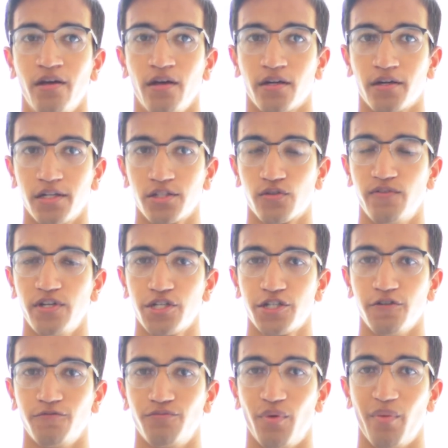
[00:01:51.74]

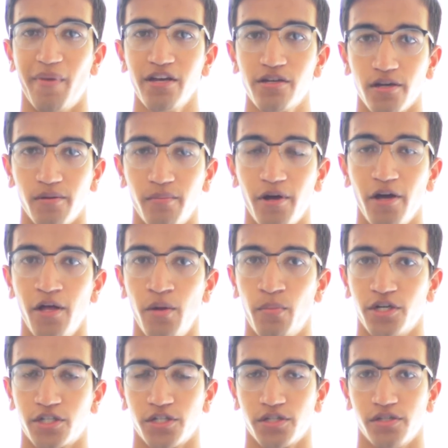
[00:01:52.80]
Conservation of momentum
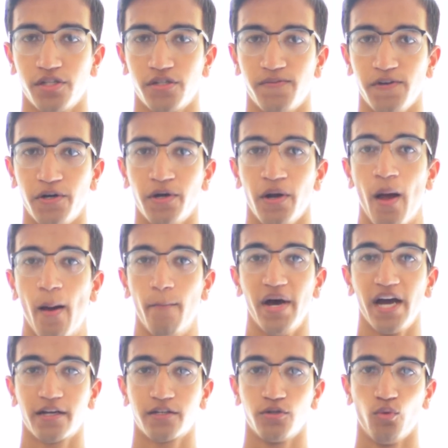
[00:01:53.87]
pushes the sphere
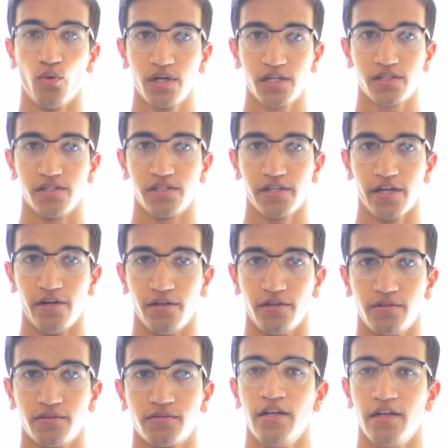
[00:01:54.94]
back towards the center.
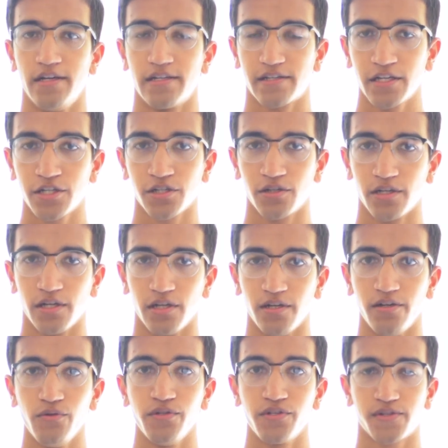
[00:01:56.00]
Essentially,
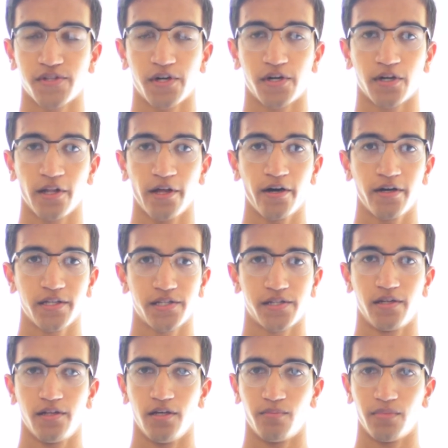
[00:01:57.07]
Newton's third law
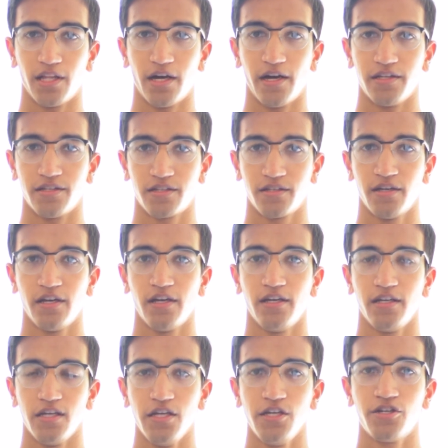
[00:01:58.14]
still applies.
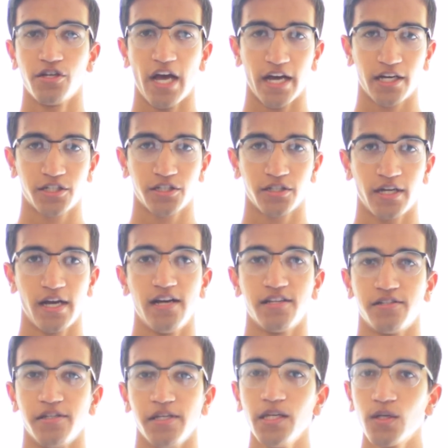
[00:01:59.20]
Each action
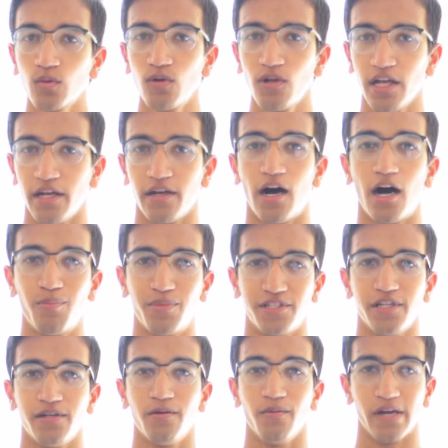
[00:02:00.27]
has an equal and
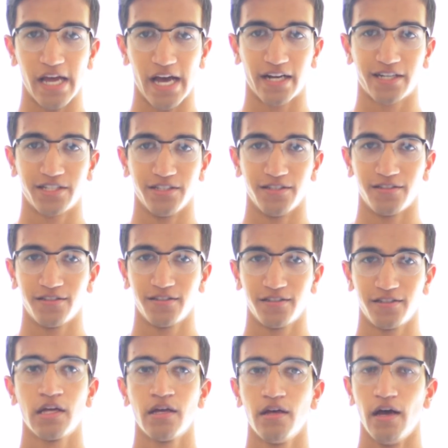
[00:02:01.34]
opposite reaction.
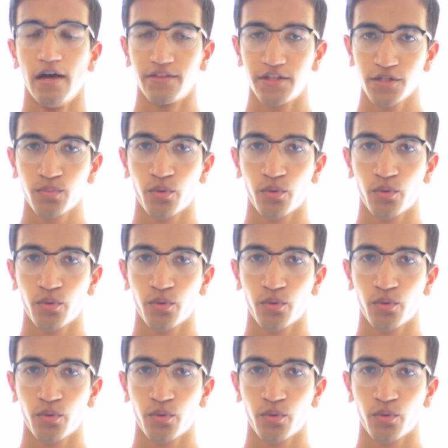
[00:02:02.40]
At this